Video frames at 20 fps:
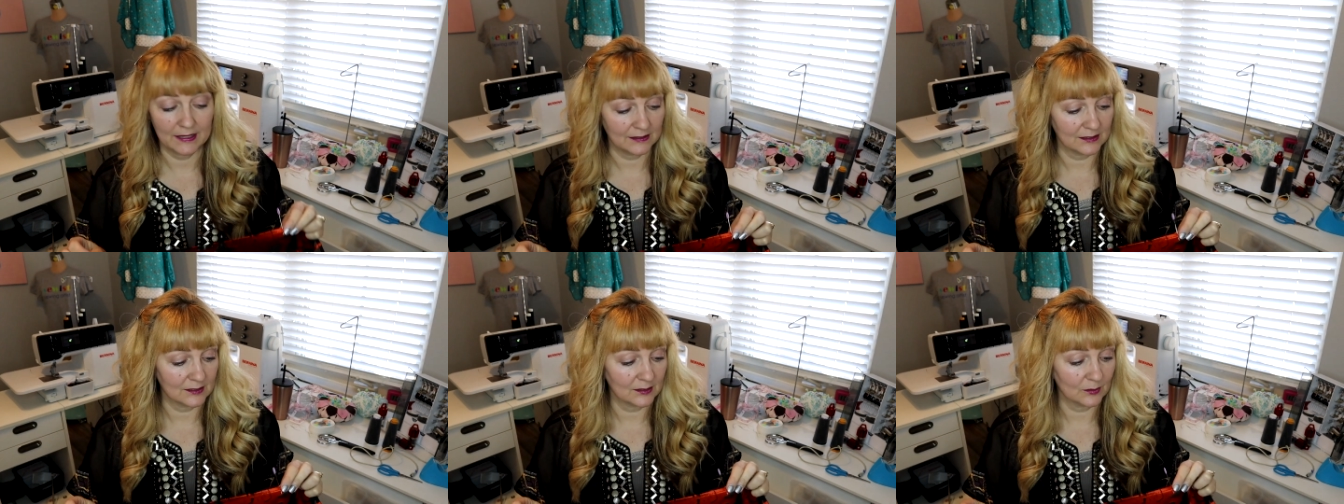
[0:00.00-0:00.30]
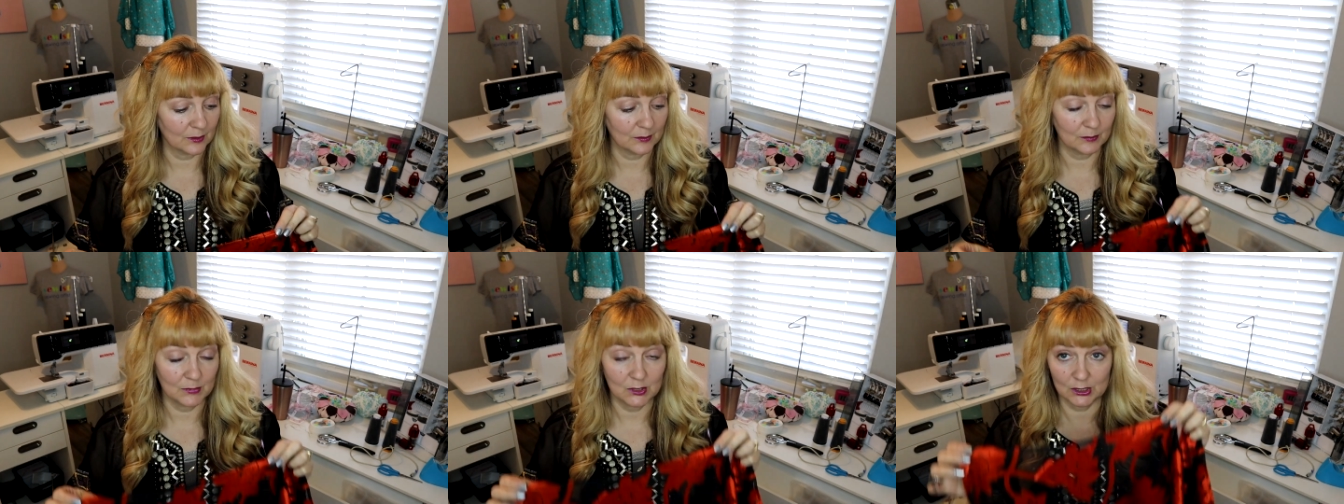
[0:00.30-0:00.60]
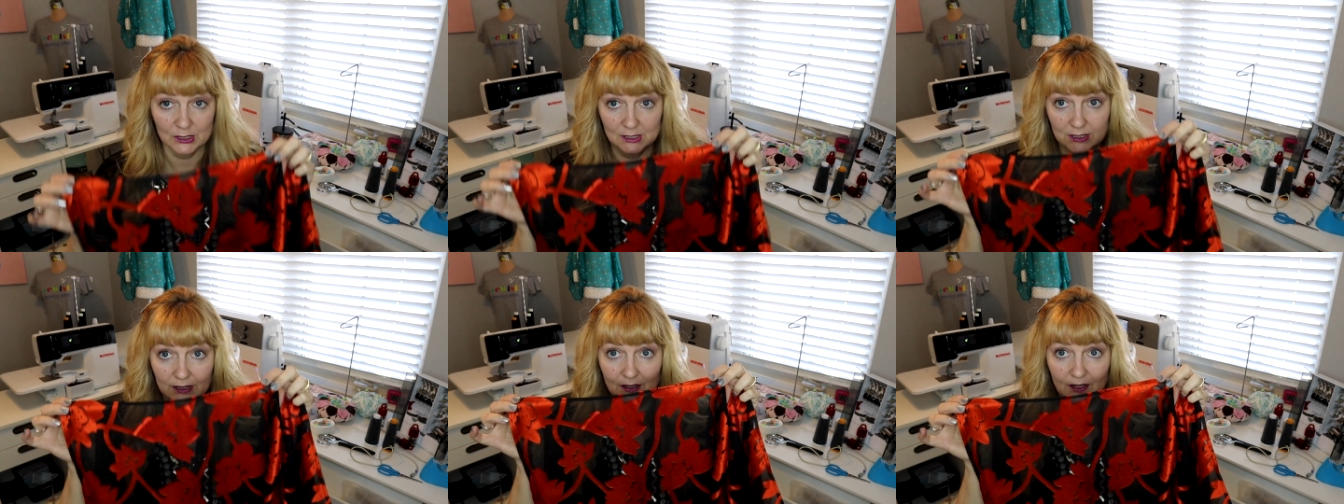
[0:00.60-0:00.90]
at the sewing
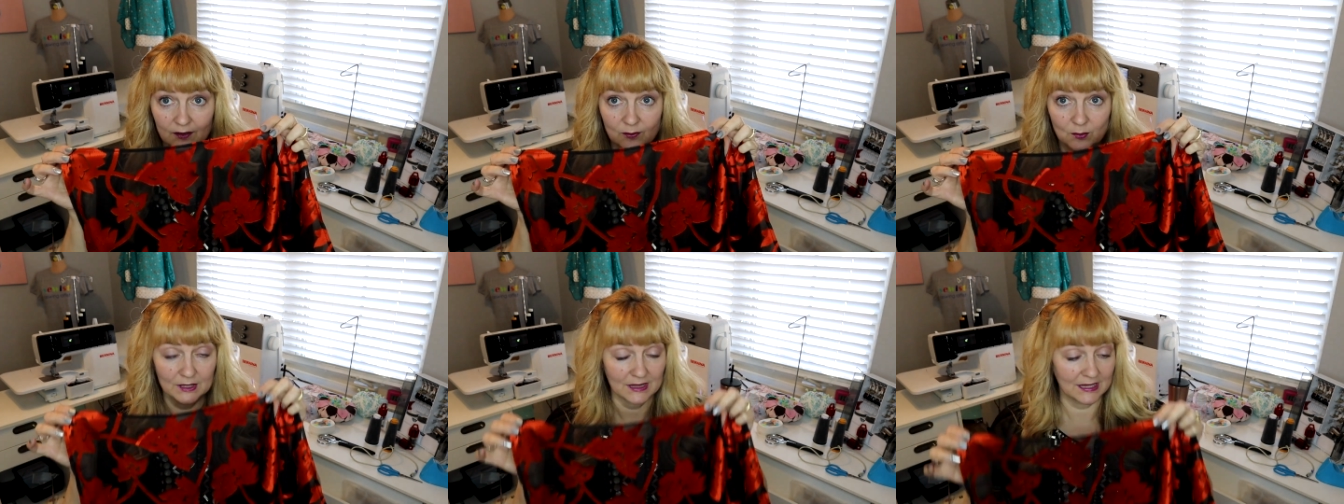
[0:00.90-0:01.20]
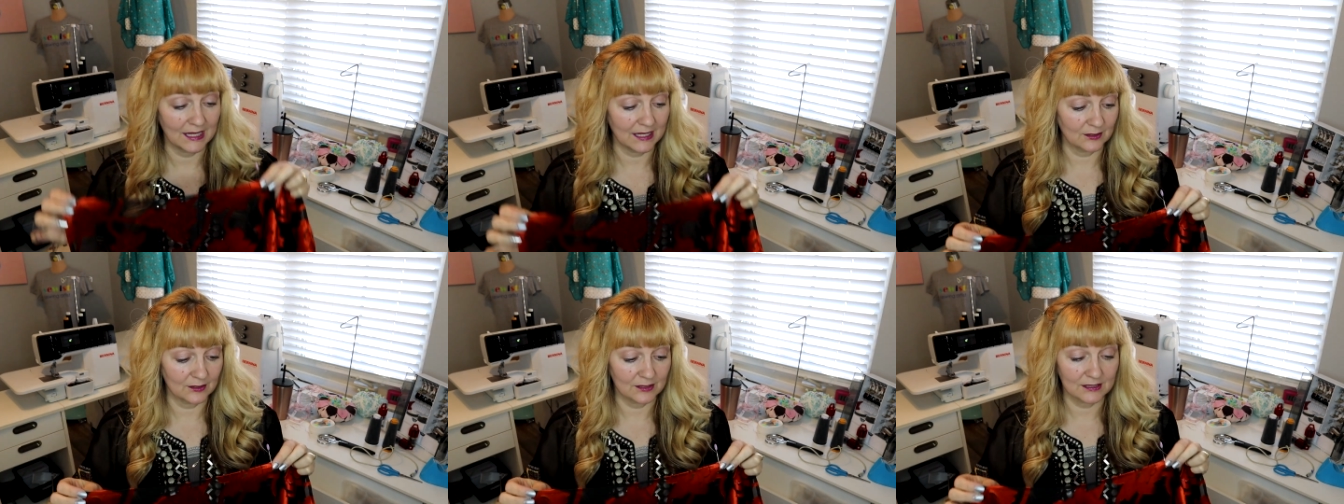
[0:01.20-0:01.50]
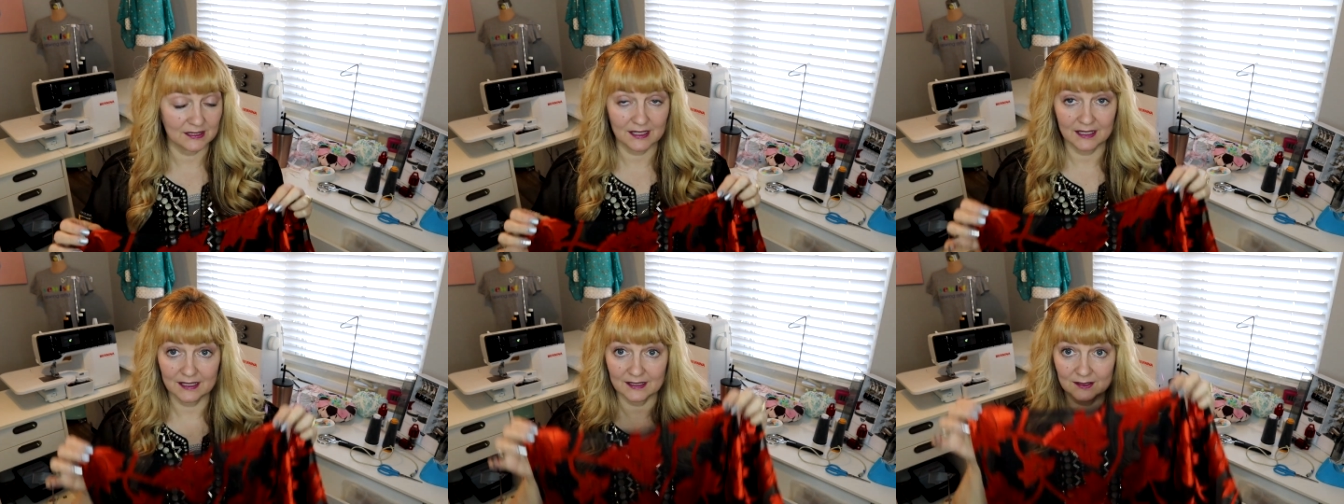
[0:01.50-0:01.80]
machine of what that
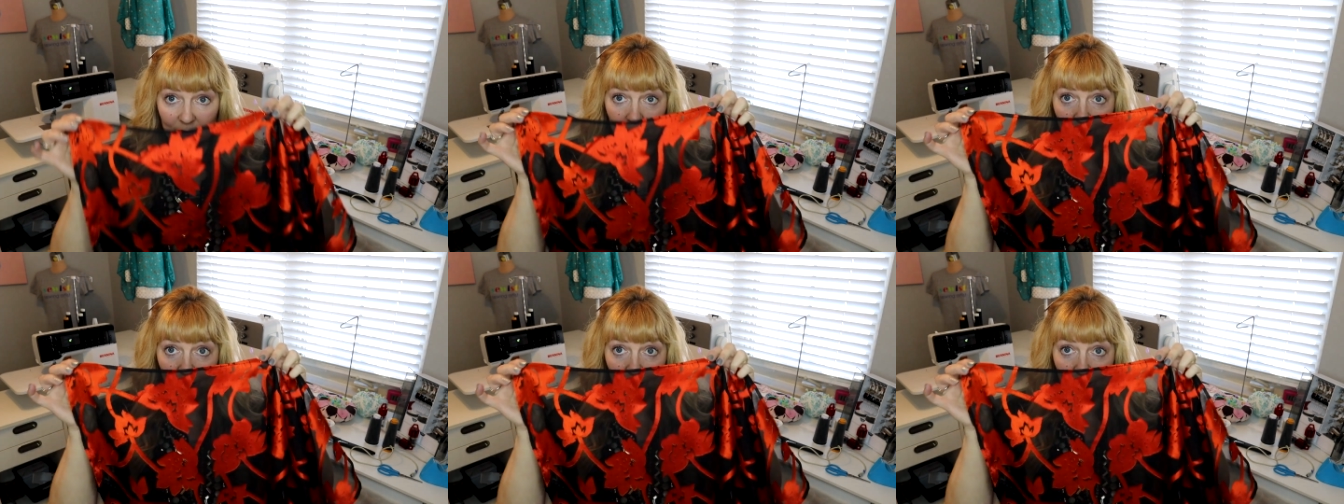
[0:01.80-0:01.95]
looks like.